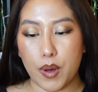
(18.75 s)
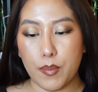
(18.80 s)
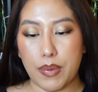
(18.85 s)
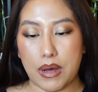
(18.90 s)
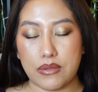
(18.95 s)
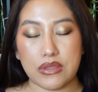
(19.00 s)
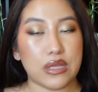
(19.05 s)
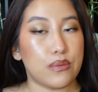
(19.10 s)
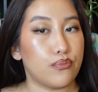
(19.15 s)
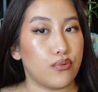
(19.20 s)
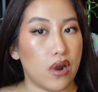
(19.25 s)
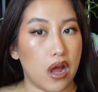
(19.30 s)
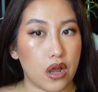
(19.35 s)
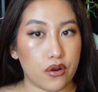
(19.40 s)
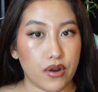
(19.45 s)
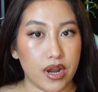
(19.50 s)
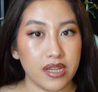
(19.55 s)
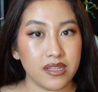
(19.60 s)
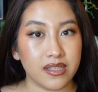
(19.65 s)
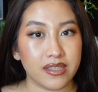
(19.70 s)
about the
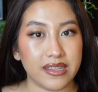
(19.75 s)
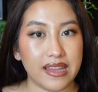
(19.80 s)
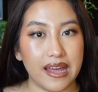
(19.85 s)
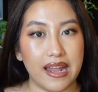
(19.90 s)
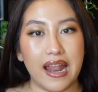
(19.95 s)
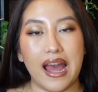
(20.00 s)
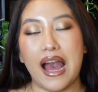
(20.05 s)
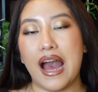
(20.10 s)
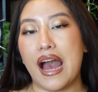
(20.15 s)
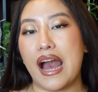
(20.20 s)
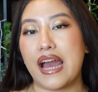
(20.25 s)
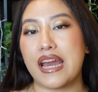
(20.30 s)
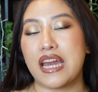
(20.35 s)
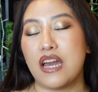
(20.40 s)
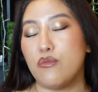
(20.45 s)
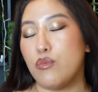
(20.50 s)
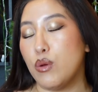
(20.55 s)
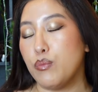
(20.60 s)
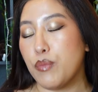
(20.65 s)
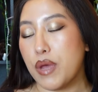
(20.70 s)
progress that I
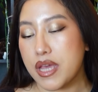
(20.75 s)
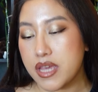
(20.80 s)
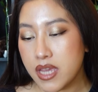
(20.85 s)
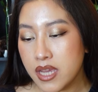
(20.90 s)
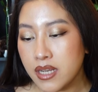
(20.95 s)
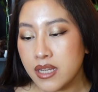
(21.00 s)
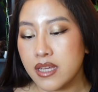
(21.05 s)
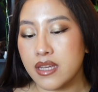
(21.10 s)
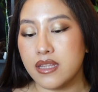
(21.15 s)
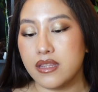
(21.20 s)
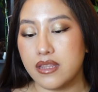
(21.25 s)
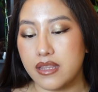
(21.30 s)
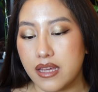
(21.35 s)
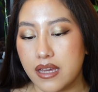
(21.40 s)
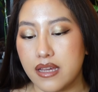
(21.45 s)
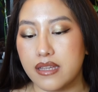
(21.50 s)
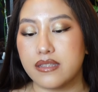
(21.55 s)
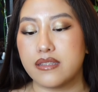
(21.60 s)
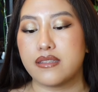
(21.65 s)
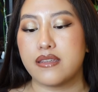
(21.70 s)
have been making in
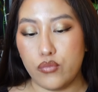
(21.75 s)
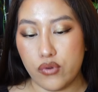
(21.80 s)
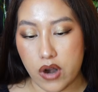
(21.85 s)
this